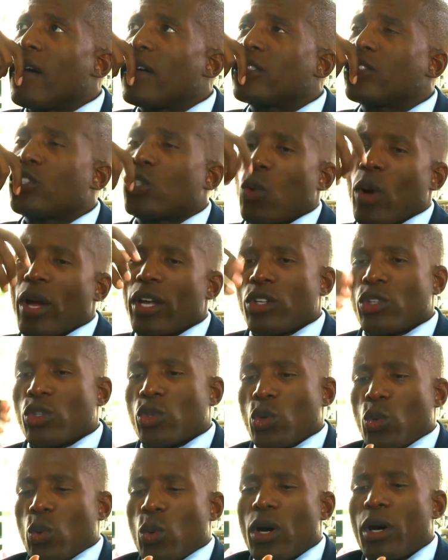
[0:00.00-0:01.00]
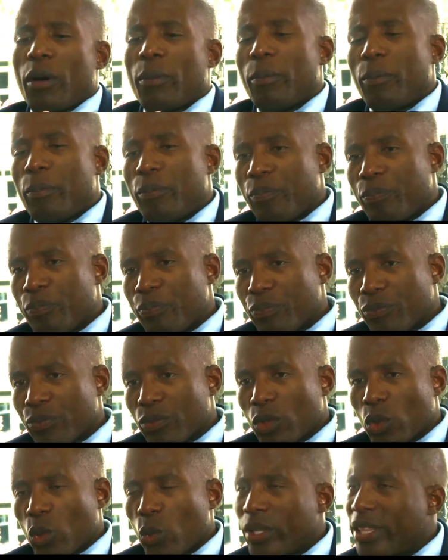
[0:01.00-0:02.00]
So I grew up
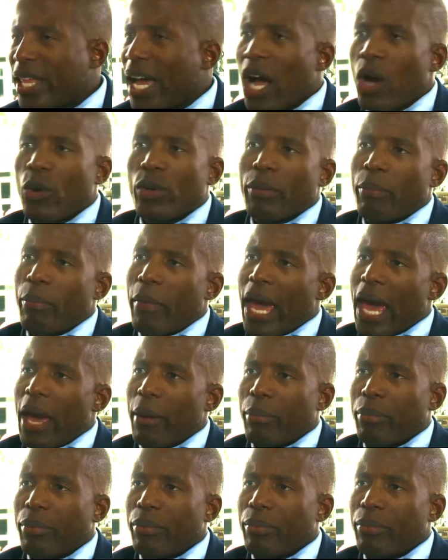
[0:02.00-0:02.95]
without a map.